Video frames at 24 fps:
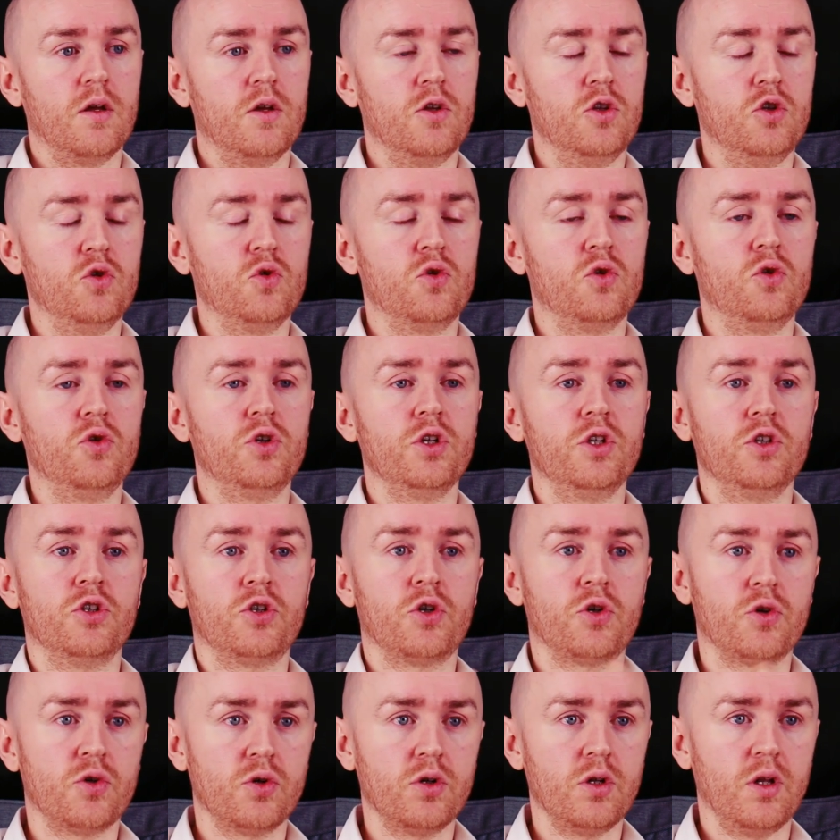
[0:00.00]
you could
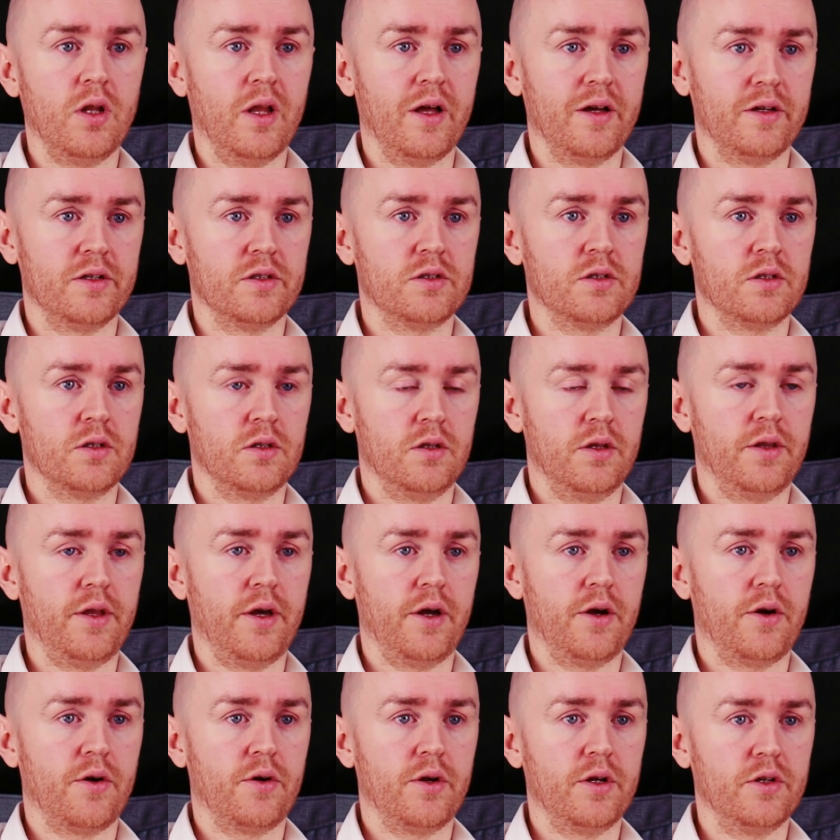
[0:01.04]
internalize
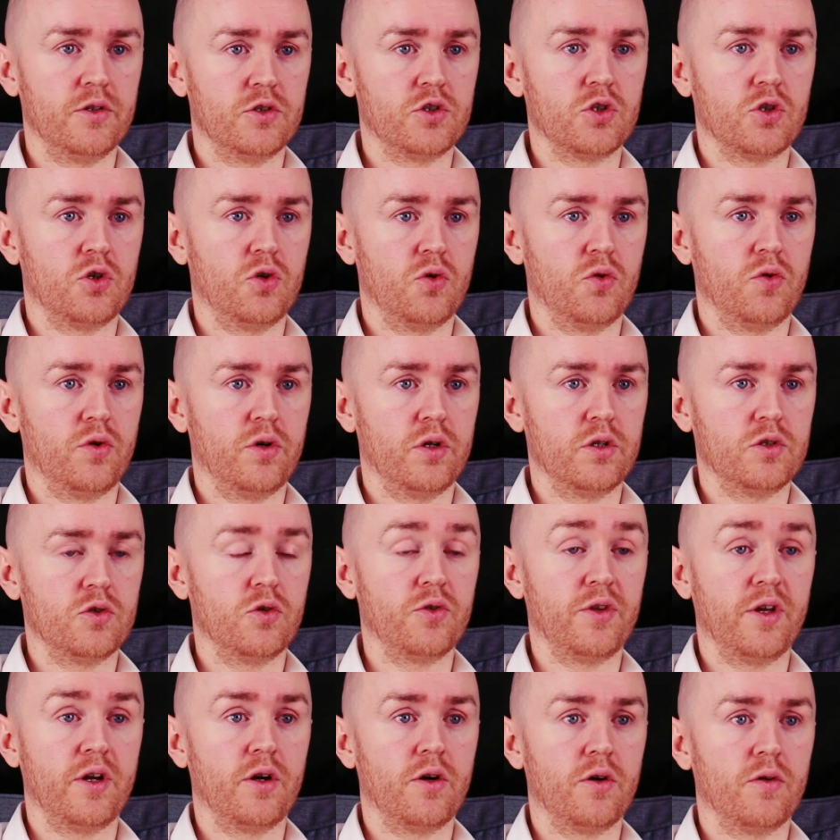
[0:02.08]
their insecurities
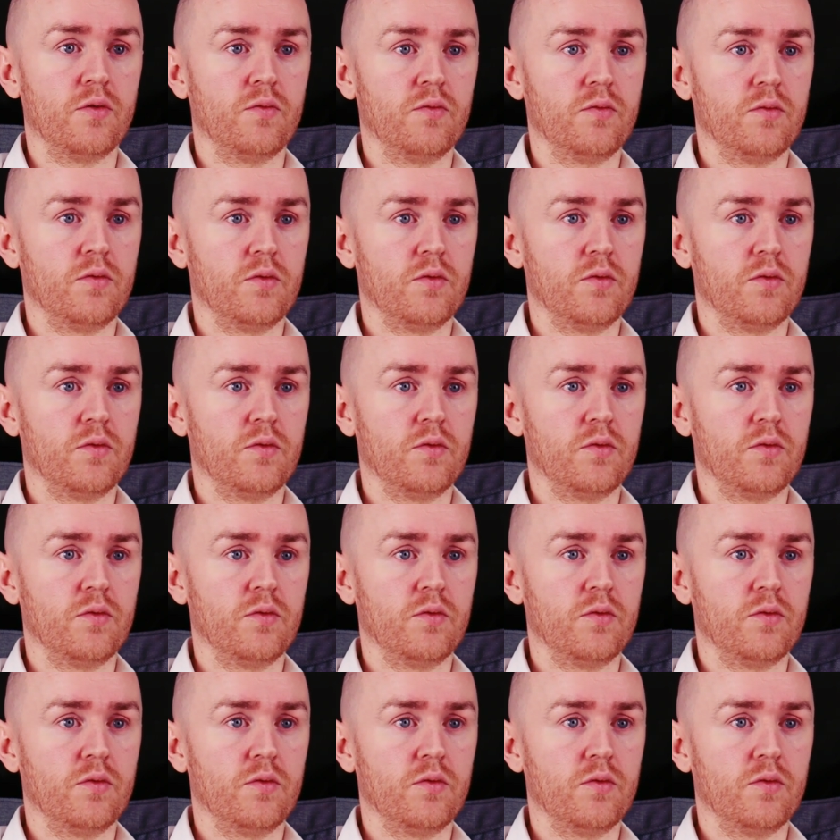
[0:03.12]
or their